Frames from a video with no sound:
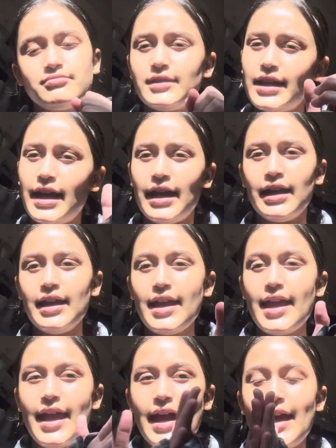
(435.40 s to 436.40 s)
Yeah.
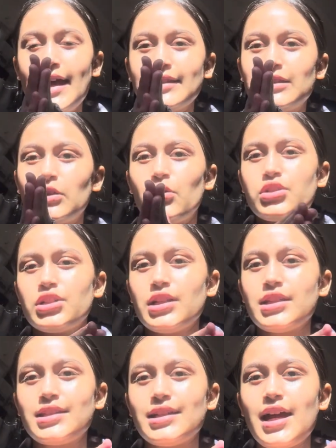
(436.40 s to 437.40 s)
And
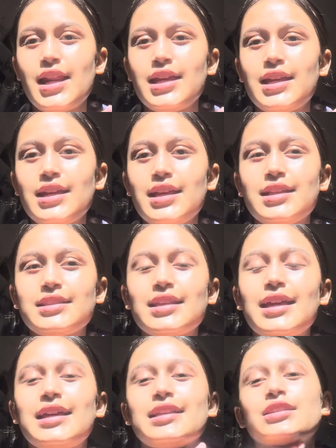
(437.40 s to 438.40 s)
social studies
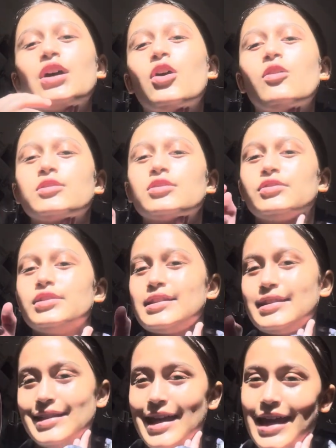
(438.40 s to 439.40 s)
is also the
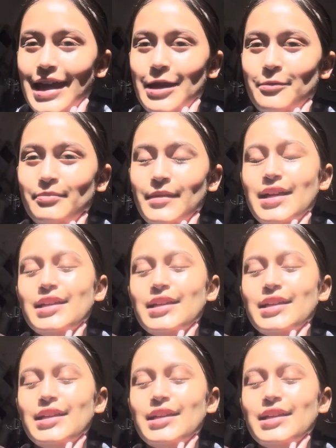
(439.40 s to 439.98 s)
same.